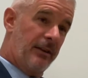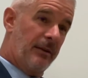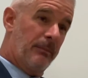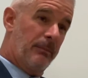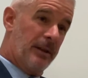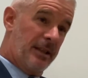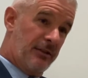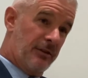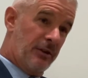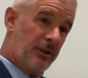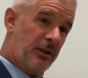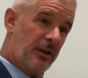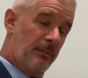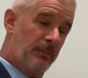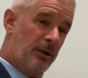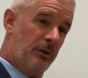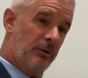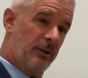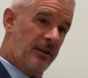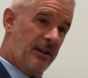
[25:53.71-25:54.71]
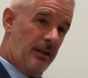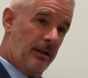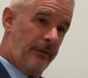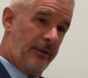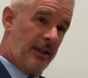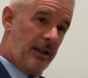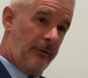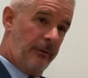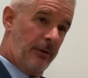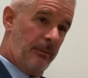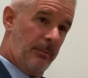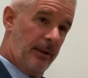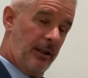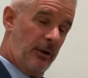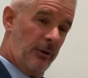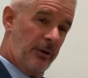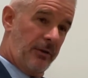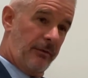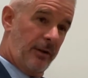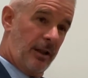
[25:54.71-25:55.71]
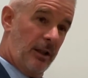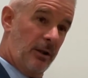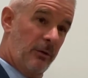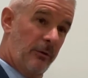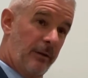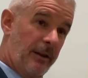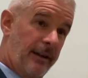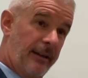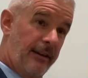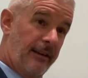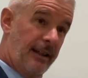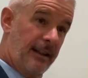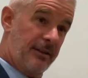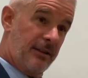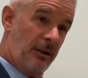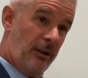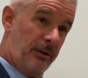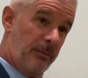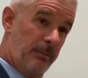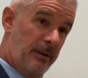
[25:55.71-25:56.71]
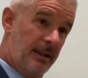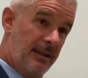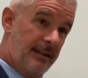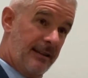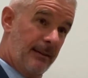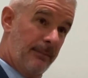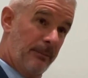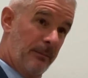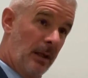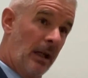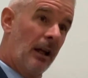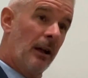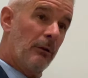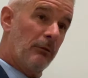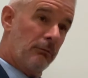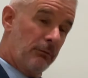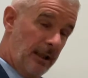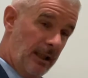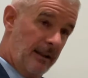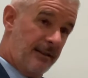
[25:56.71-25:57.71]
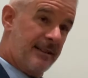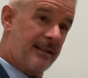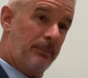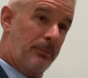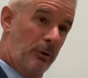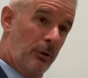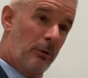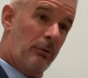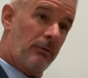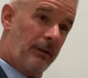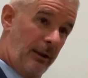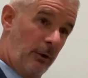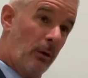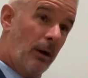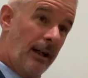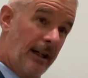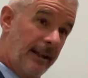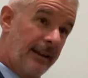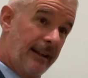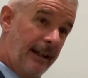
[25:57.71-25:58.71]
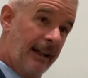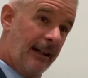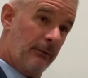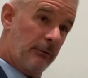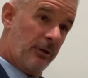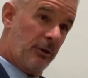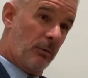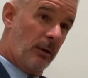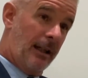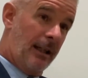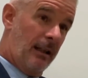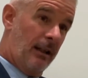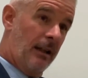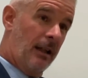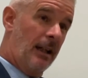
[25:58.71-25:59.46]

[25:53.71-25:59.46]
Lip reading: The business community has suffered because of COVID, and there's going to be some real support required there as well.